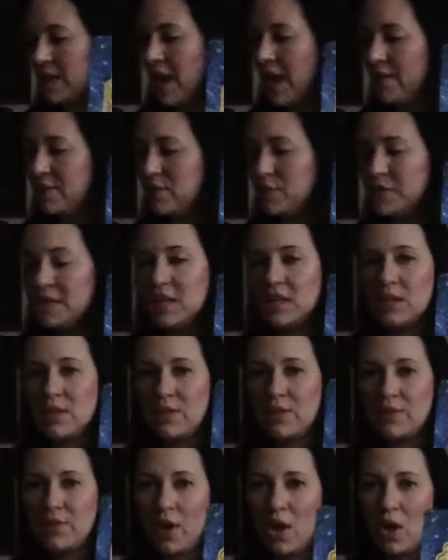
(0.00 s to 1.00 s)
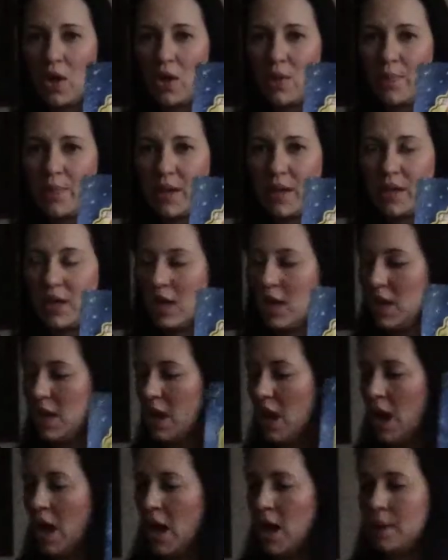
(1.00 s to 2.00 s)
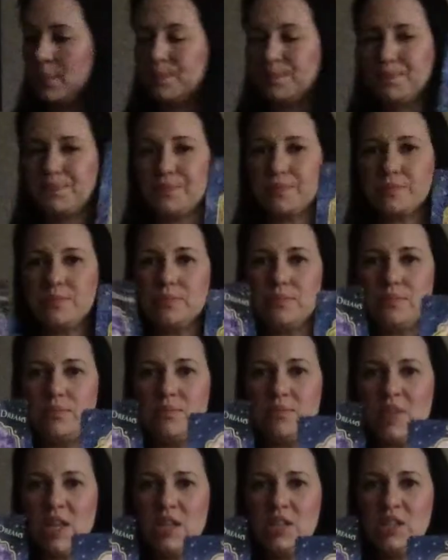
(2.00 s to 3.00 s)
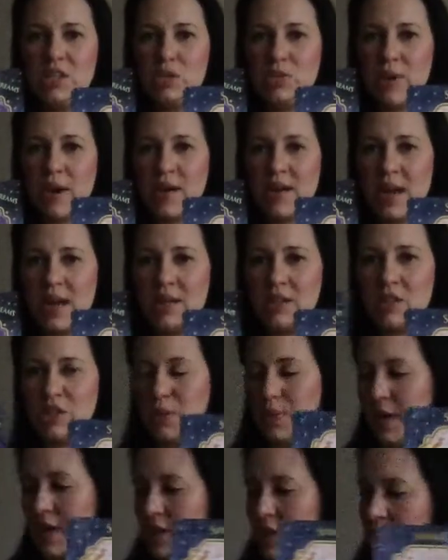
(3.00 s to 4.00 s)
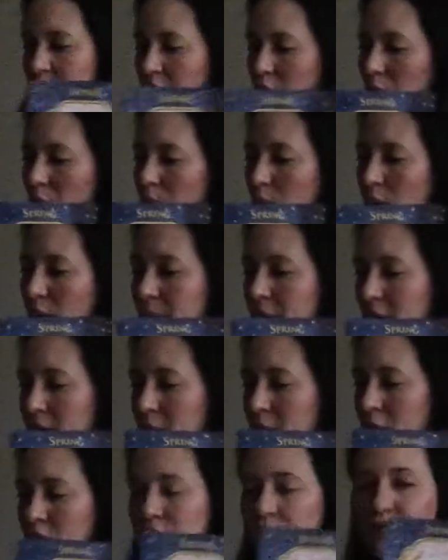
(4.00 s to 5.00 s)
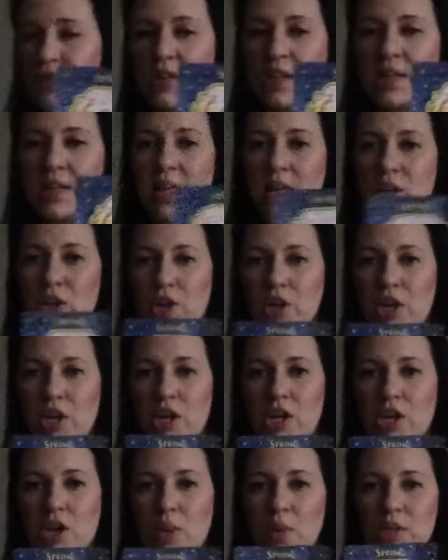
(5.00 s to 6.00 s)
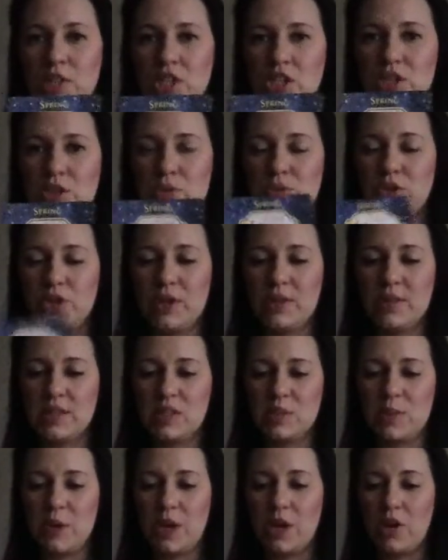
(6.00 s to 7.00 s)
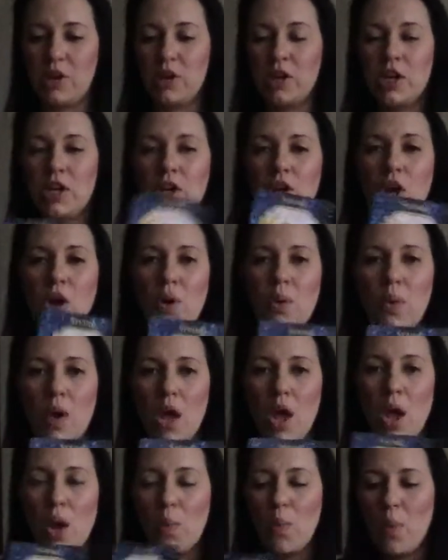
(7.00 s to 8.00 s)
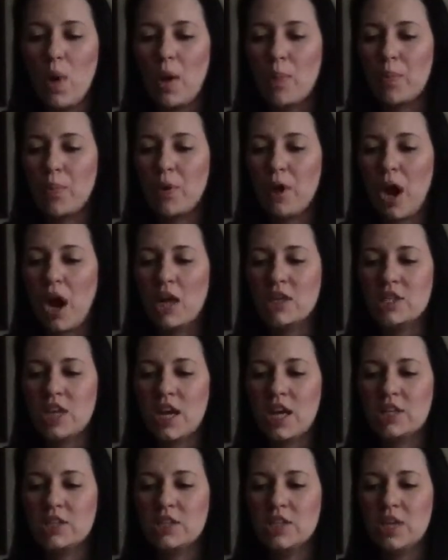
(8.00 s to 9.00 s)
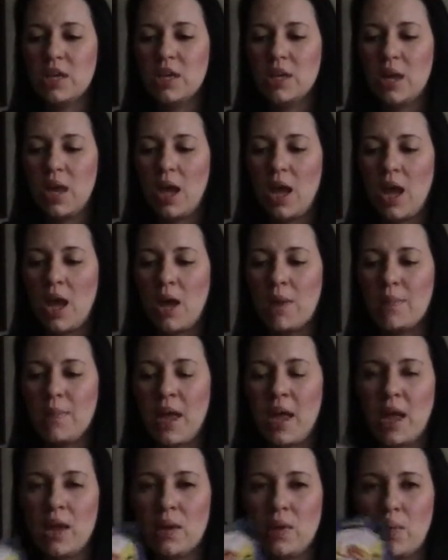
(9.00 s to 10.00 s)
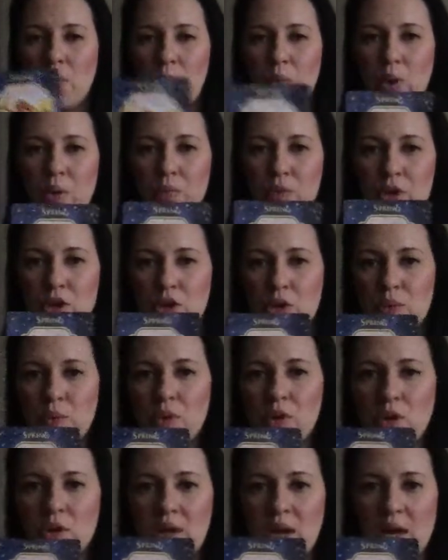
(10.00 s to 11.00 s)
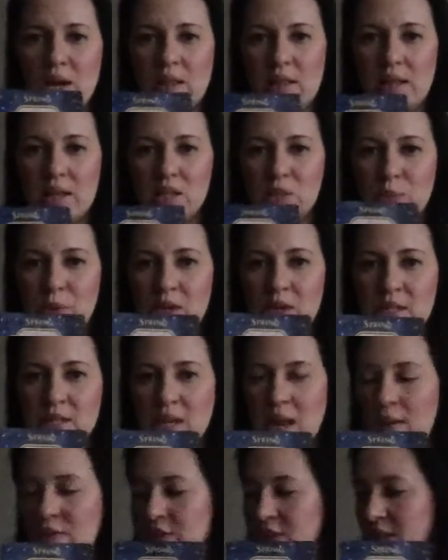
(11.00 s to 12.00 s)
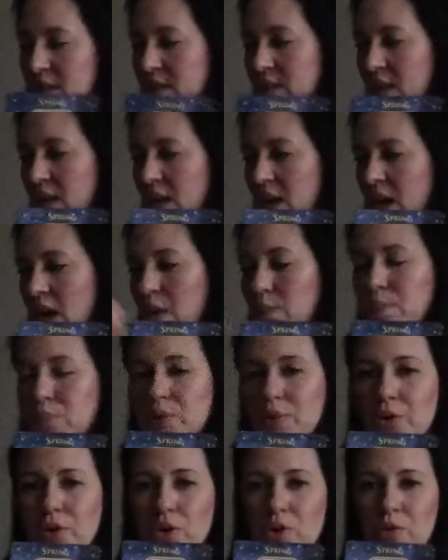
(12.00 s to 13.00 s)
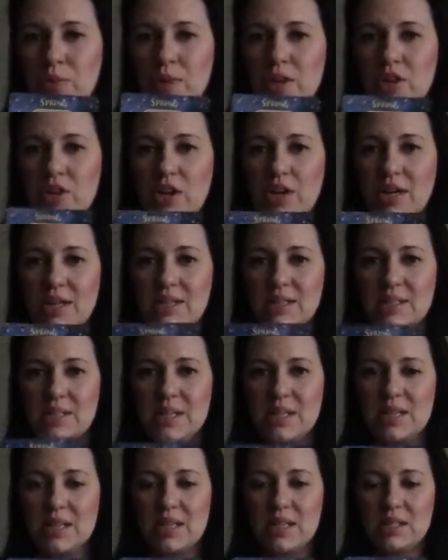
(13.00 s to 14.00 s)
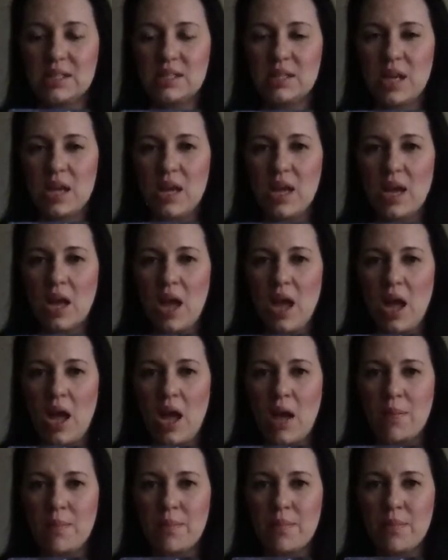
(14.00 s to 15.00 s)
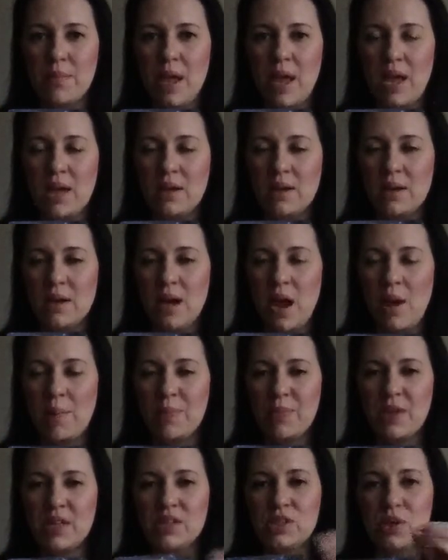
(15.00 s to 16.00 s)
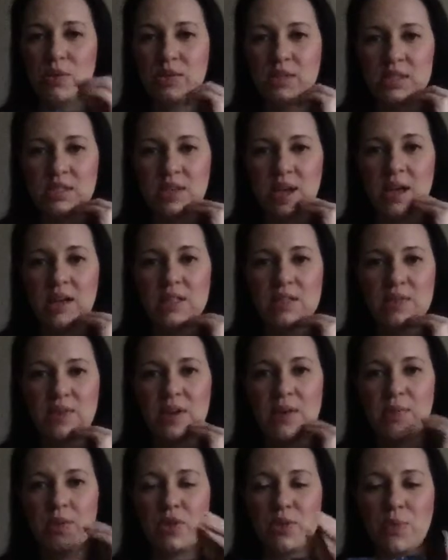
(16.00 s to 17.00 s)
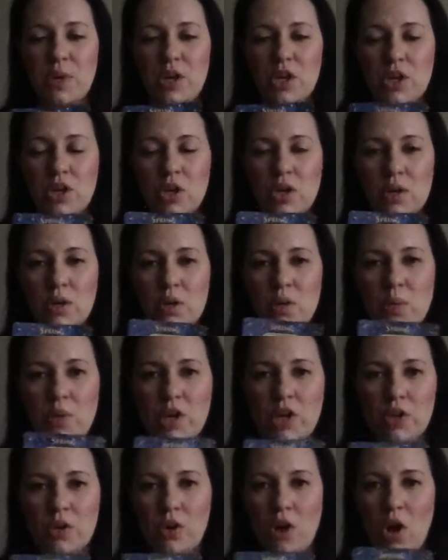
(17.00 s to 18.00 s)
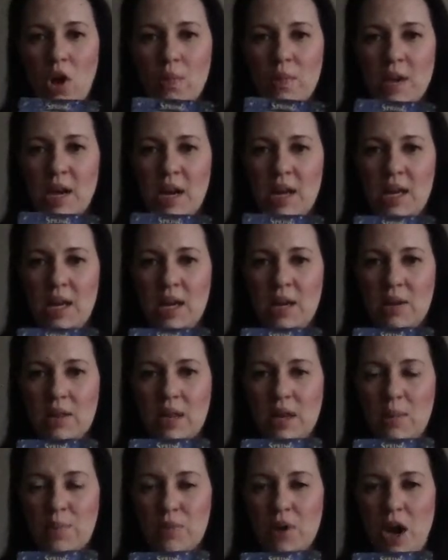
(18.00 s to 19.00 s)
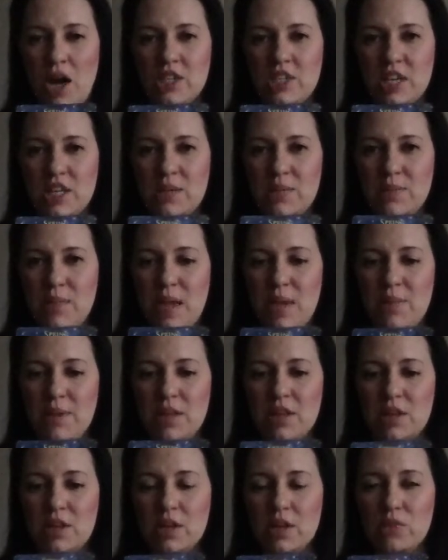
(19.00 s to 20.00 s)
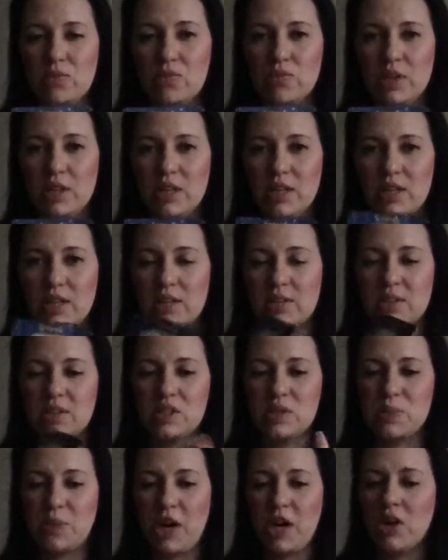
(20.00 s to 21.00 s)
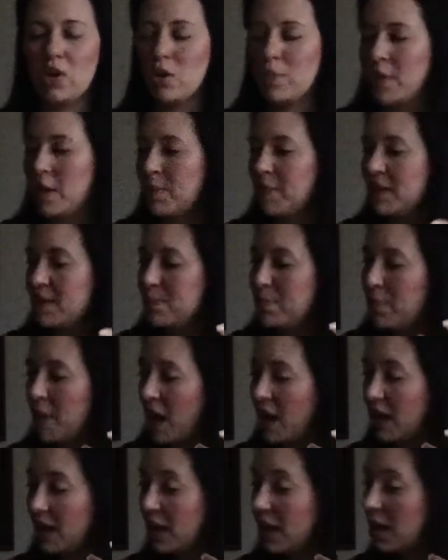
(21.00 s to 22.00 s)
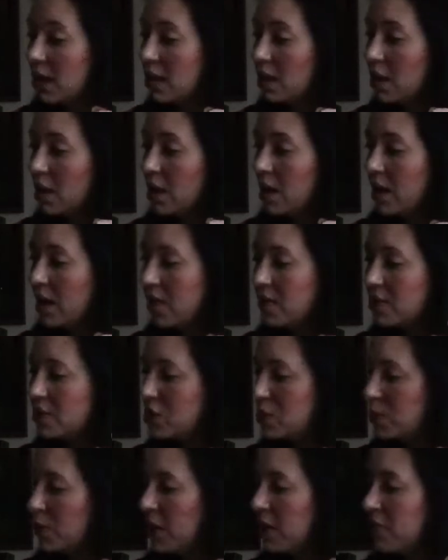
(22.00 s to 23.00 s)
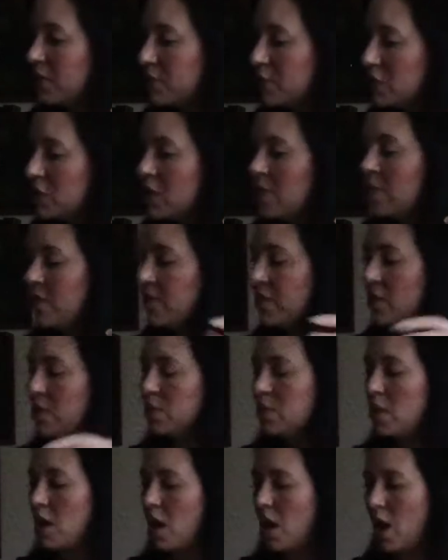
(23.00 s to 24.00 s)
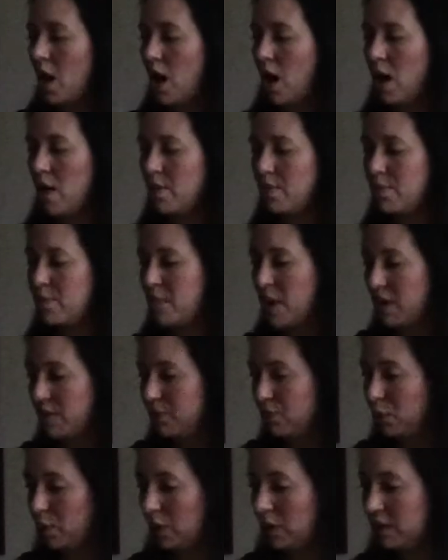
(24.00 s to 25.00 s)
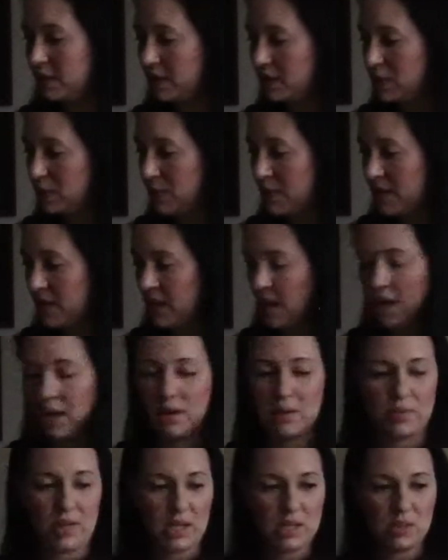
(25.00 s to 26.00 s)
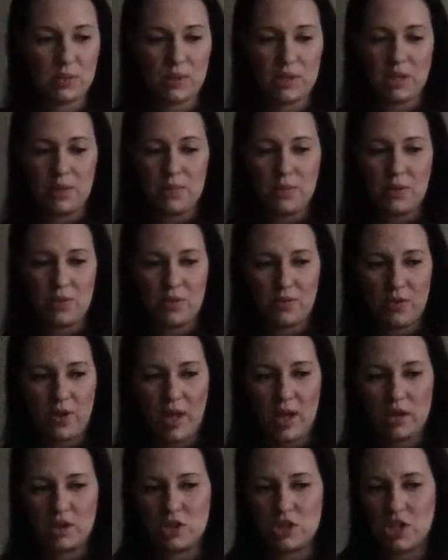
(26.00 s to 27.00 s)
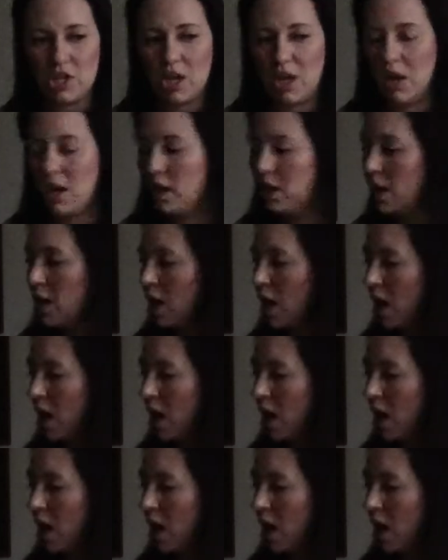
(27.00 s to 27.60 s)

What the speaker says: have to be in the fall, but this is right next to it. So, but I'm also feeling like you're going to know what to do during the spring. You're going to know what project and what renewal, kind of like everything's going to kind of bloom, and you're going to see things and not be so dissatisfied with what you're culminating here. Like a project may be looking really good in the spring, or it may be budding in the spring for some of you, metaphorically speaking. That's really beautiful energy here.